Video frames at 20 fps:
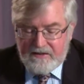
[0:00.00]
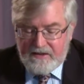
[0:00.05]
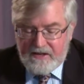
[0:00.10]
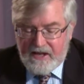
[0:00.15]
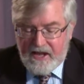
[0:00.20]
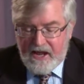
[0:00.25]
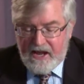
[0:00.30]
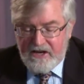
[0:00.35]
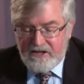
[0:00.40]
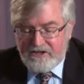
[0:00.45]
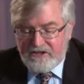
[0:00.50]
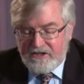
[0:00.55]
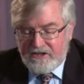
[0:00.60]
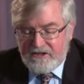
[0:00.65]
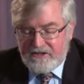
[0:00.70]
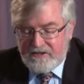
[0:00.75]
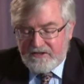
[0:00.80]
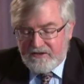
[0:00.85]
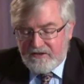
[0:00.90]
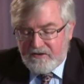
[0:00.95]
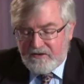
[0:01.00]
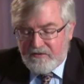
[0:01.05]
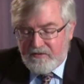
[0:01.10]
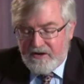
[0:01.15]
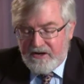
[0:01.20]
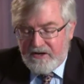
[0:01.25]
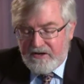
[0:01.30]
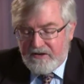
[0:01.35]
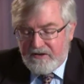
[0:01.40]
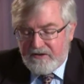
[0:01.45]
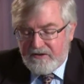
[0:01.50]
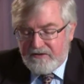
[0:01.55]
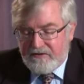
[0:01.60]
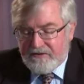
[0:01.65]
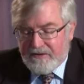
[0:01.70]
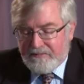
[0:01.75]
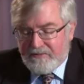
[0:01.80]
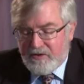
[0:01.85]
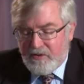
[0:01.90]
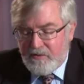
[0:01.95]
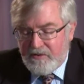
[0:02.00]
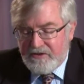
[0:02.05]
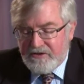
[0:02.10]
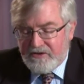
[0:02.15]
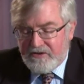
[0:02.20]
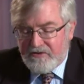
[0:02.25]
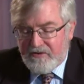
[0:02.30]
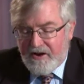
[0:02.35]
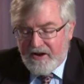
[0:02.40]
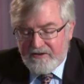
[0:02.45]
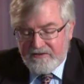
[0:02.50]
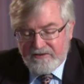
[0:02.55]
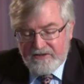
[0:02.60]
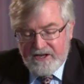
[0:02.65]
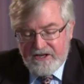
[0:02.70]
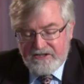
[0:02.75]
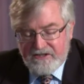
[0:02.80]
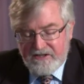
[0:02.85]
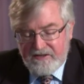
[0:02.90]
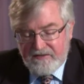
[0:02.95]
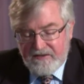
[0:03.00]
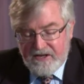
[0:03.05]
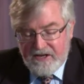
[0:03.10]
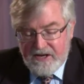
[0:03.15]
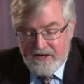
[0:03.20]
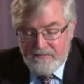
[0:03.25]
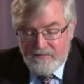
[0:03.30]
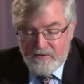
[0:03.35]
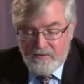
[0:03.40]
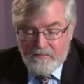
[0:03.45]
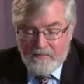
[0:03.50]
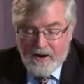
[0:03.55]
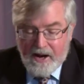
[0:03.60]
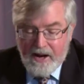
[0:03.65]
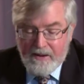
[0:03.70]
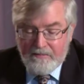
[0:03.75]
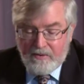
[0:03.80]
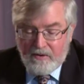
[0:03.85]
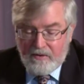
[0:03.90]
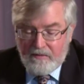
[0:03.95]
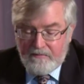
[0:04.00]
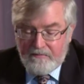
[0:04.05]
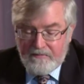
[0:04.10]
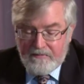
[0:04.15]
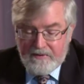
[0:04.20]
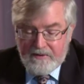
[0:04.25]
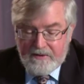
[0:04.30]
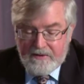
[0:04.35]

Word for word: The ancient Greek Septuagint translation of the Hebrew Bible,